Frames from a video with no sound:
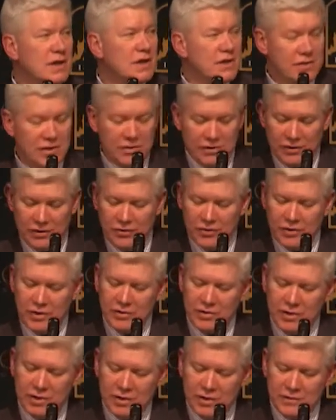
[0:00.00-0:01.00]
that the
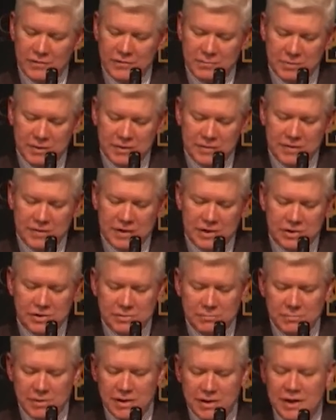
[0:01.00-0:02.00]
theory of
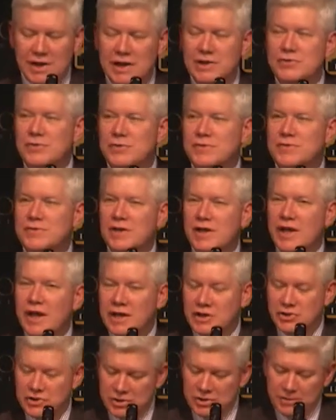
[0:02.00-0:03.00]
speciation by natural
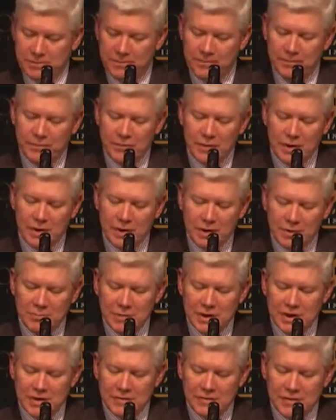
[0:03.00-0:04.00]
selection
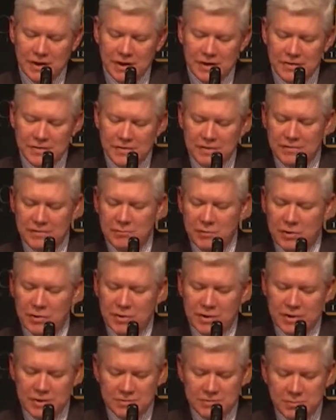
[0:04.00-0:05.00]
makes sense of
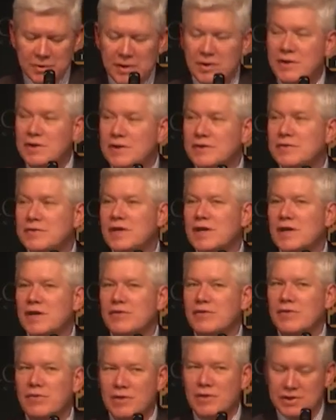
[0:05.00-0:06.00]
moral experience
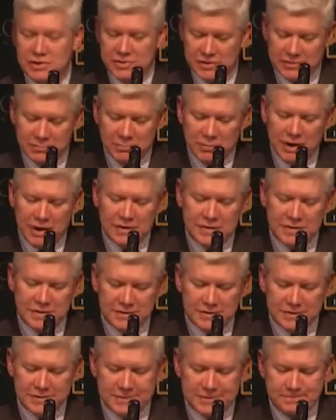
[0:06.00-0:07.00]
and religious
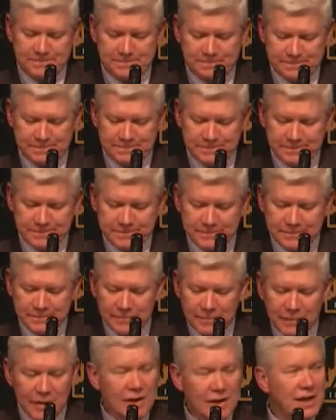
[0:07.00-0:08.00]
practices,
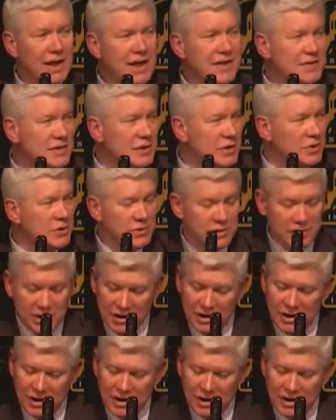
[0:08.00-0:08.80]
let alone